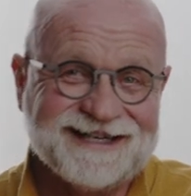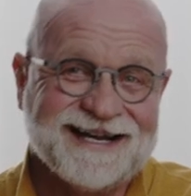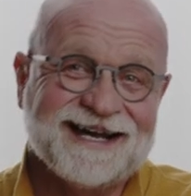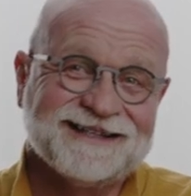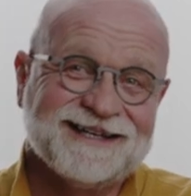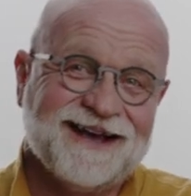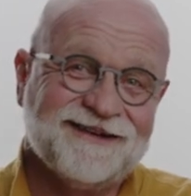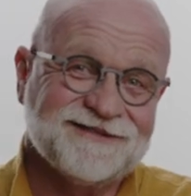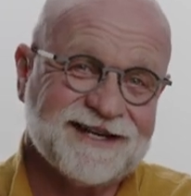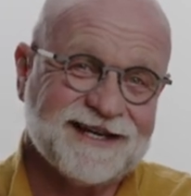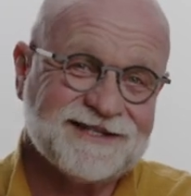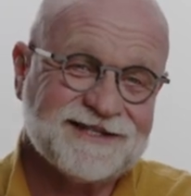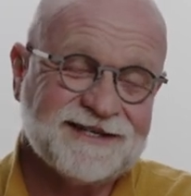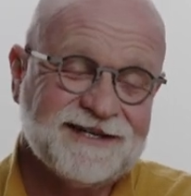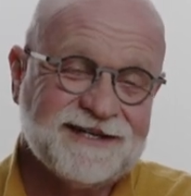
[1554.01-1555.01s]
God loves
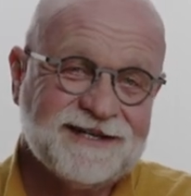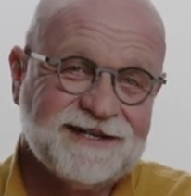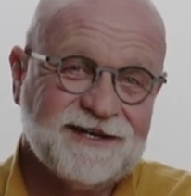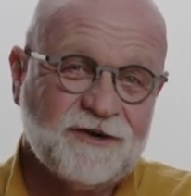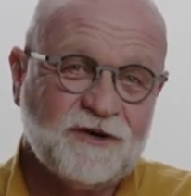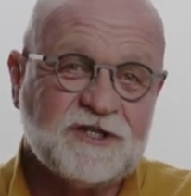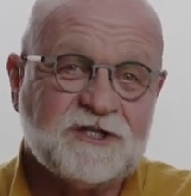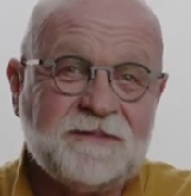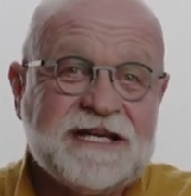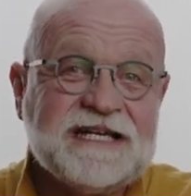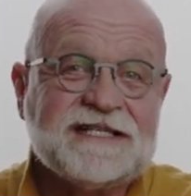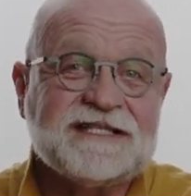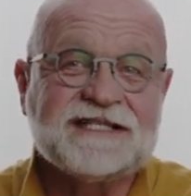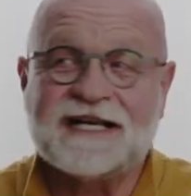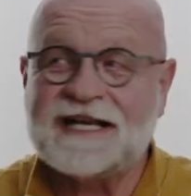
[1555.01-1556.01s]
us which
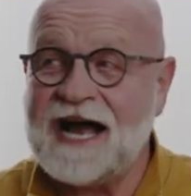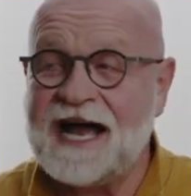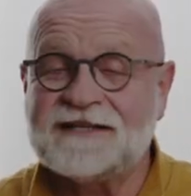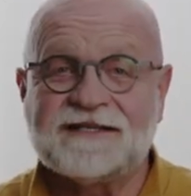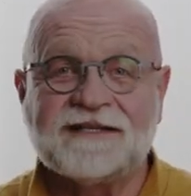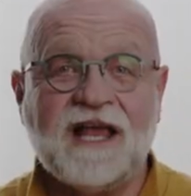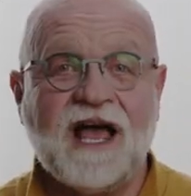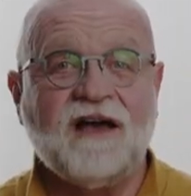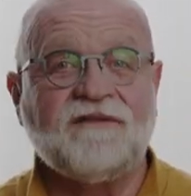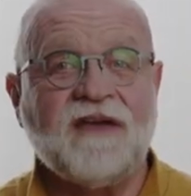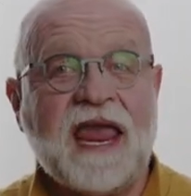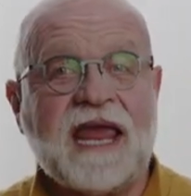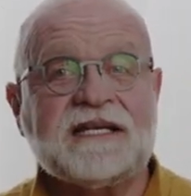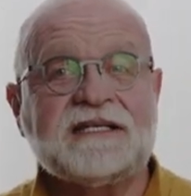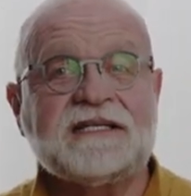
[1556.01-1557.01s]
means that God's love
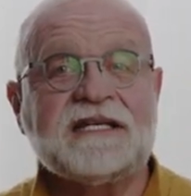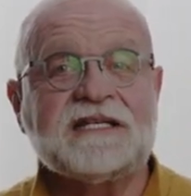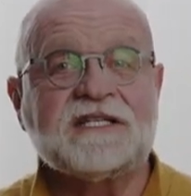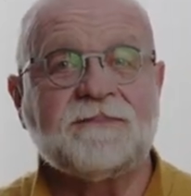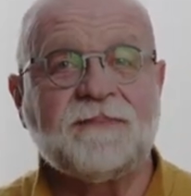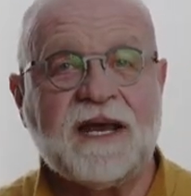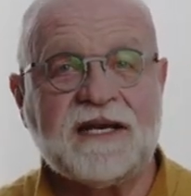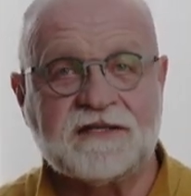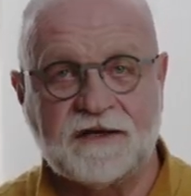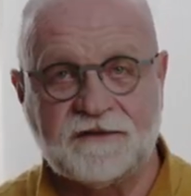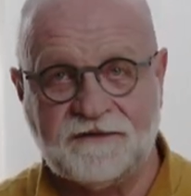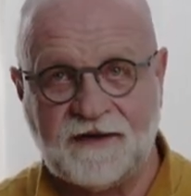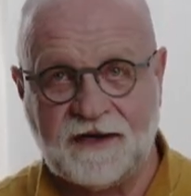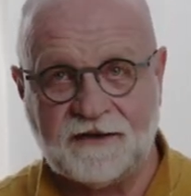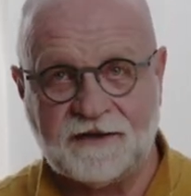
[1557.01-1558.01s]
anticipates our
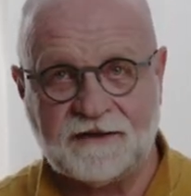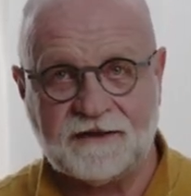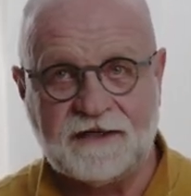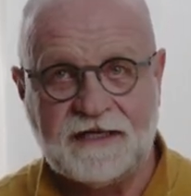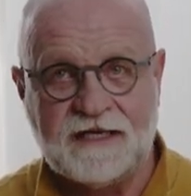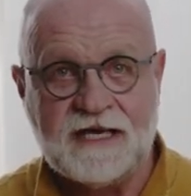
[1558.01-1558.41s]
failure.